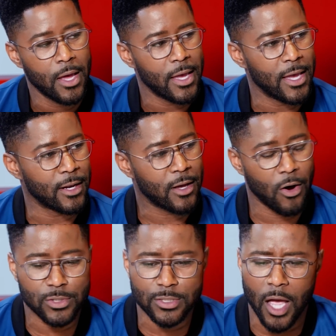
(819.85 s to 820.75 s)
Yeah. And the
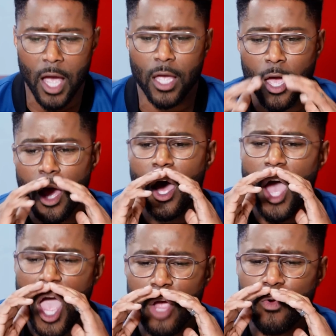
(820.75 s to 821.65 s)
coach was like,
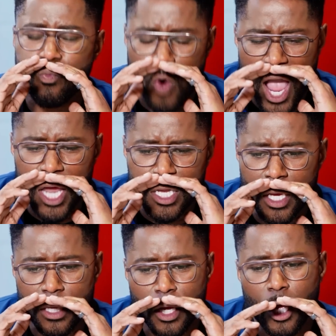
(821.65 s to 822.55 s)
hey,
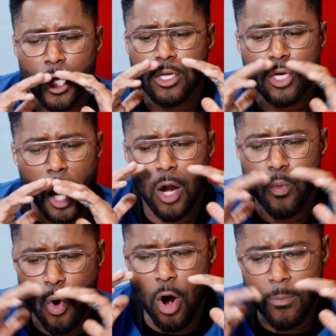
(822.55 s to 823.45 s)
Randy, you
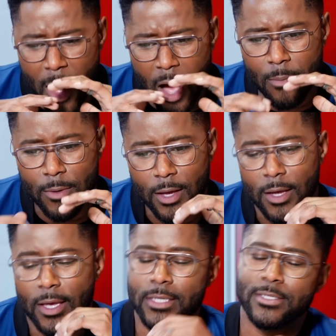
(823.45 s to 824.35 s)
gotta warm up.
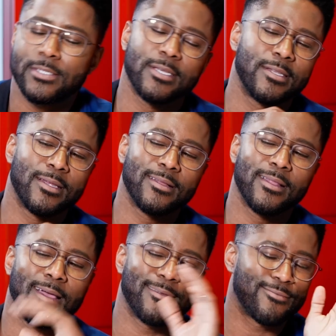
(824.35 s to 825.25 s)
And he just sitting there
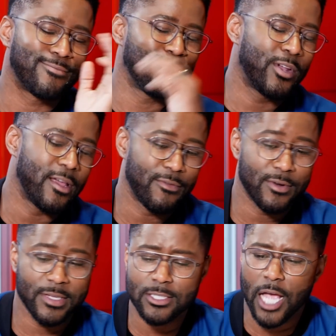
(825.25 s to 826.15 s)
like,
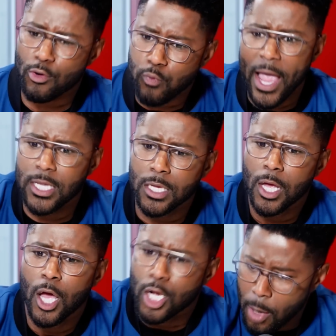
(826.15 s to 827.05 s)
whatever. And he's like, Randy,
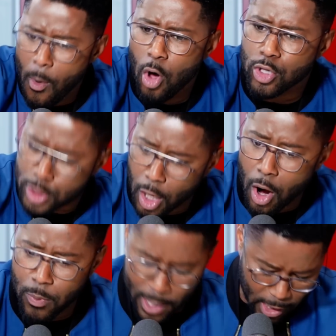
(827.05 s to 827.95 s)
come on, let's
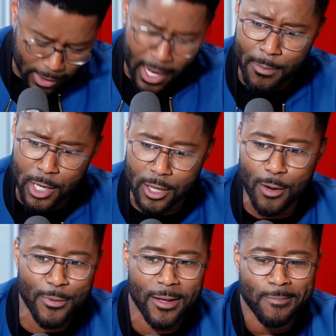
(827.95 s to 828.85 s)
go. We got a game in a
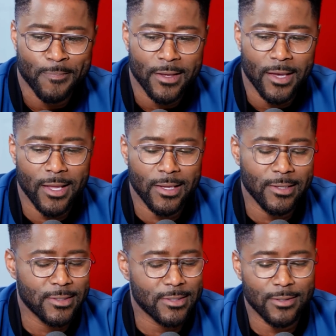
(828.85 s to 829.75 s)
little bit. And
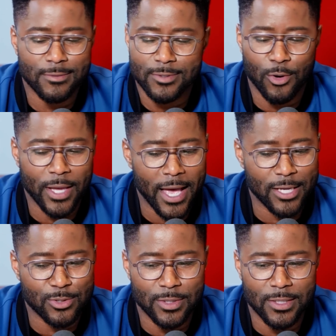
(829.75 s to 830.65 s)
he just so
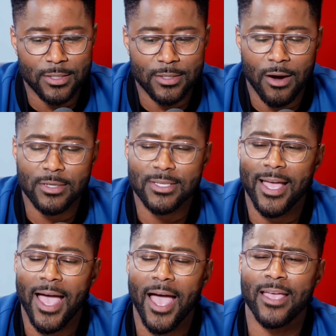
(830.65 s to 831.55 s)
casually looked over, he's
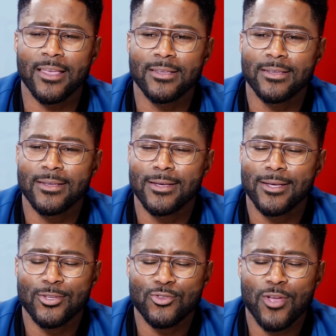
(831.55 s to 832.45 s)
like, hey,
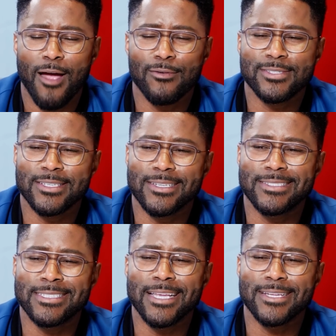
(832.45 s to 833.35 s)
you ever seen
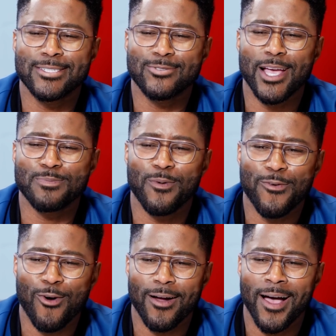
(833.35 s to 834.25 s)
a cheetah stretch
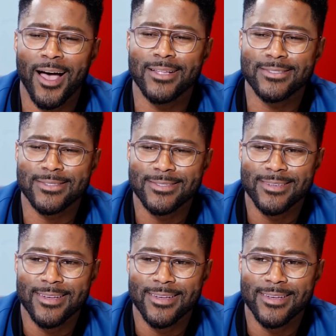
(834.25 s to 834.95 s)
before it hunts?